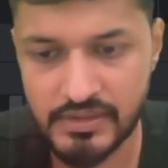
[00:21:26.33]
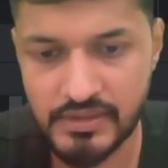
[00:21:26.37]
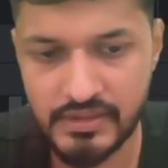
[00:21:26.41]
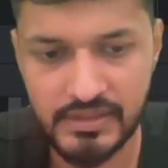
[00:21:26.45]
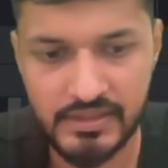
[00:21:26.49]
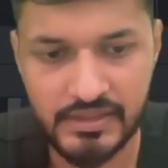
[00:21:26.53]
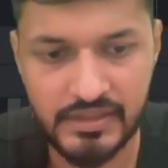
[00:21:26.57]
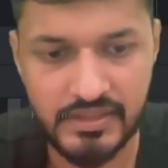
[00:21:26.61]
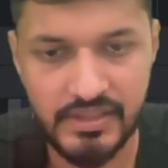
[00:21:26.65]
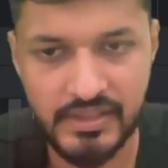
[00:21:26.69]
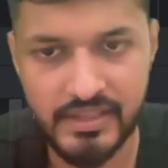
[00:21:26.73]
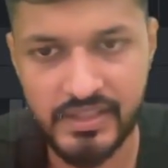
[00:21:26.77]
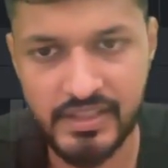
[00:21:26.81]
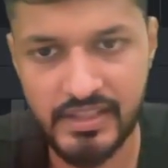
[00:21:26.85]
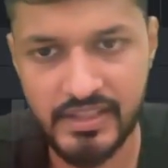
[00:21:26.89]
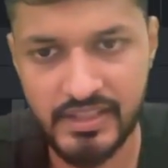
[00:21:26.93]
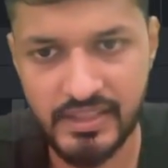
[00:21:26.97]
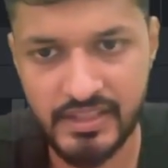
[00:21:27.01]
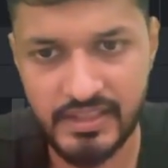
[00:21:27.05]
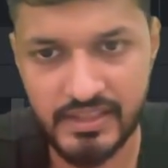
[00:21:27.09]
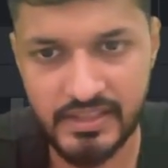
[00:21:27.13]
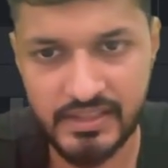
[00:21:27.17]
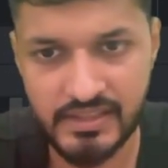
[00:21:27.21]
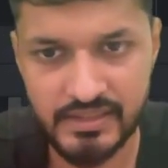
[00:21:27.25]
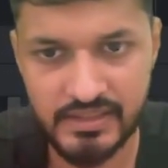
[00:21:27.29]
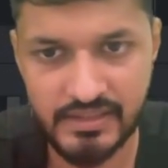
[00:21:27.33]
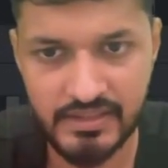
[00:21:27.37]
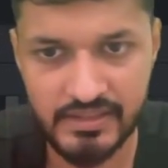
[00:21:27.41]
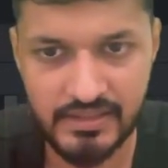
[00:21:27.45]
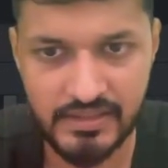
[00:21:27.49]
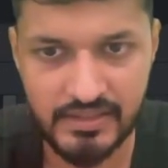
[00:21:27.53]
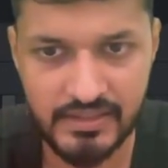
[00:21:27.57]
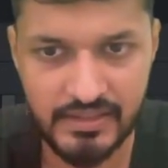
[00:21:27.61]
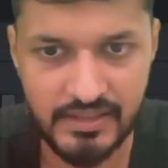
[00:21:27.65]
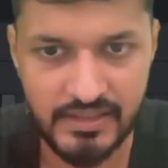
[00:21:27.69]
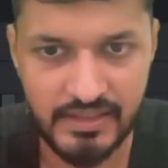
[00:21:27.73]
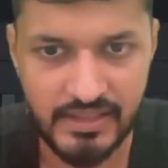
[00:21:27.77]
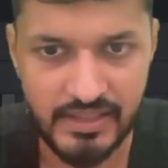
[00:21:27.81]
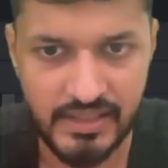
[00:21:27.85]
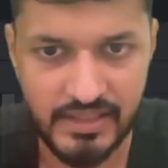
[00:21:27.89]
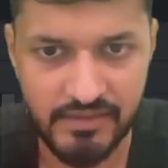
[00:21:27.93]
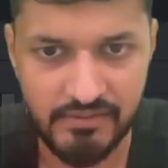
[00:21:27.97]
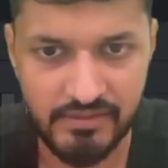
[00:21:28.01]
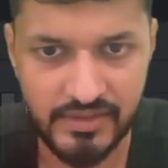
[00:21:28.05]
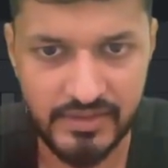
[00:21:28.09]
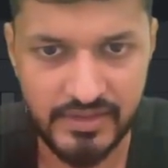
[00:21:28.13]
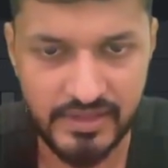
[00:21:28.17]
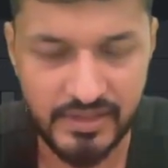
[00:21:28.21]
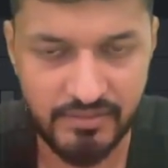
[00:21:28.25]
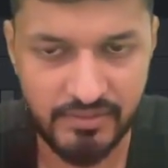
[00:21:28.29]
3
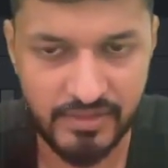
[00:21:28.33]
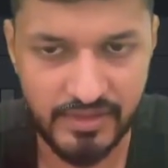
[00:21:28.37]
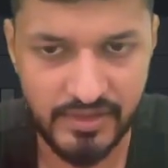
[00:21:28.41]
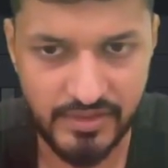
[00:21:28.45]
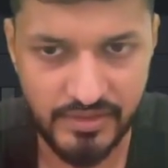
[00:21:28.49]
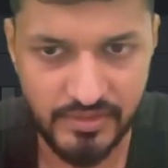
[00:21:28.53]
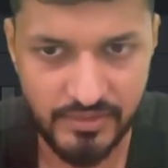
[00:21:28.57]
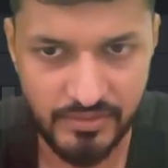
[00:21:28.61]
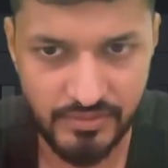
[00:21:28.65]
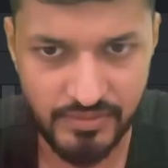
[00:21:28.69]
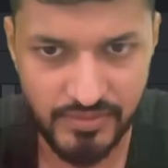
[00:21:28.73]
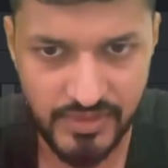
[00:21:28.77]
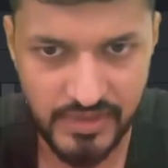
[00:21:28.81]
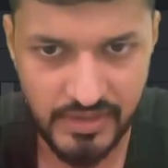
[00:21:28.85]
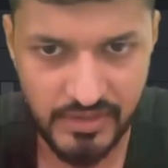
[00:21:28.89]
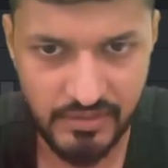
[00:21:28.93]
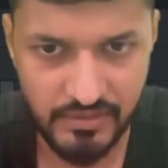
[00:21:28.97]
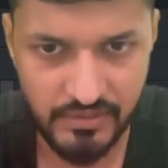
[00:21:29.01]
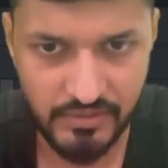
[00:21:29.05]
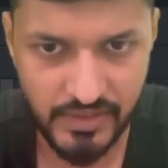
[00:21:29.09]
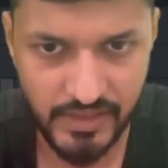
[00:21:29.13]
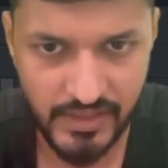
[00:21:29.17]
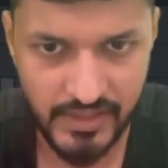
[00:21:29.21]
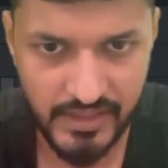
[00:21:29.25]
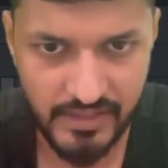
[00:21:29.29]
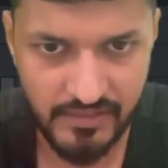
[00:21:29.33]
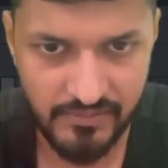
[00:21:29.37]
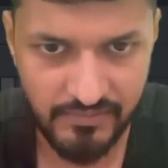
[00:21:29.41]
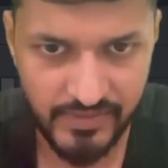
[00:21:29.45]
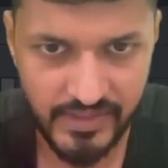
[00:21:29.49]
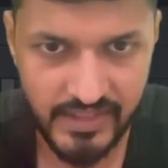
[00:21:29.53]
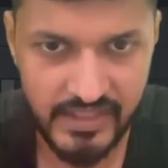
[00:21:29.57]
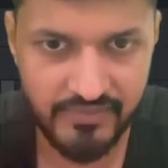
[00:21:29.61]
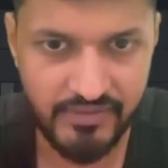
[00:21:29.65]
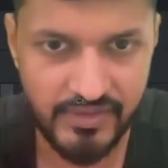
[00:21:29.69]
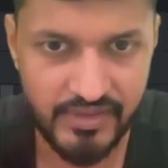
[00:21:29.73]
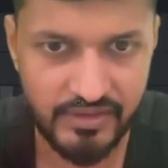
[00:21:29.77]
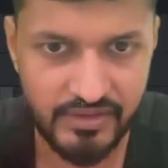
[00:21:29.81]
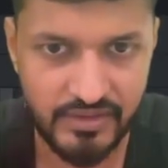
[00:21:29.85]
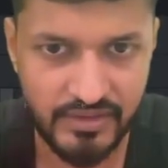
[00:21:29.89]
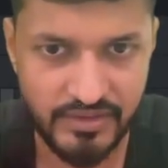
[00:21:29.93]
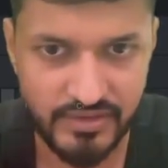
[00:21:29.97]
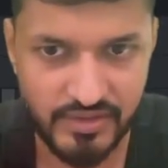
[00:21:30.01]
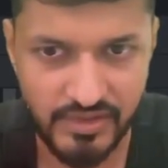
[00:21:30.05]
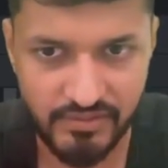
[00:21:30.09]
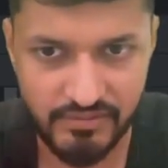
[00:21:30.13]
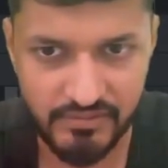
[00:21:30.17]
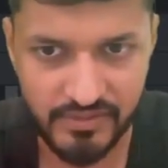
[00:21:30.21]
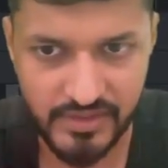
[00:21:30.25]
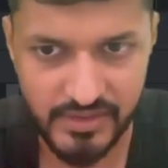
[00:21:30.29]
equals to 0 and 5 is
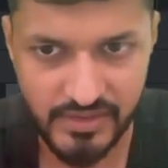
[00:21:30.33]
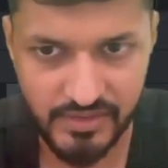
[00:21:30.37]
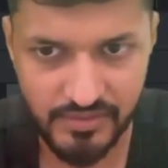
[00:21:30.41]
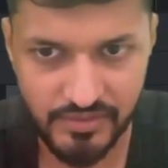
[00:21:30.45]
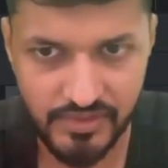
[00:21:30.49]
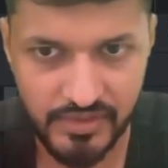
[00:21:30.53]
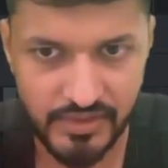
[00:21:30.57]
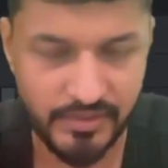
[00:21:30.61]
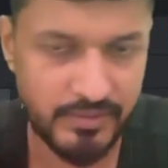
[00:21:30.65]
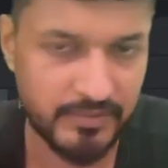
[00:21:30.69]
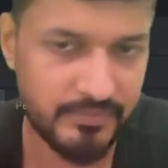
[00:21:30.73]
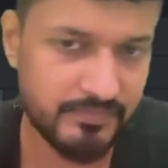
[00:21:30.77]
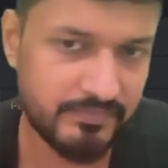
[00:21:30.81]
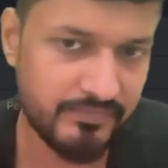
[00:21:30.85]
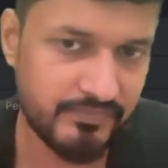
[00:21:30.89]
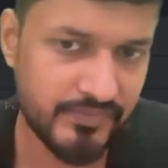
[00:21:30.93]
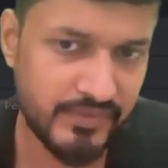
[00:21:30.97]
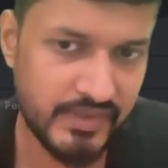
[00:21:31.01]
also equals to 0.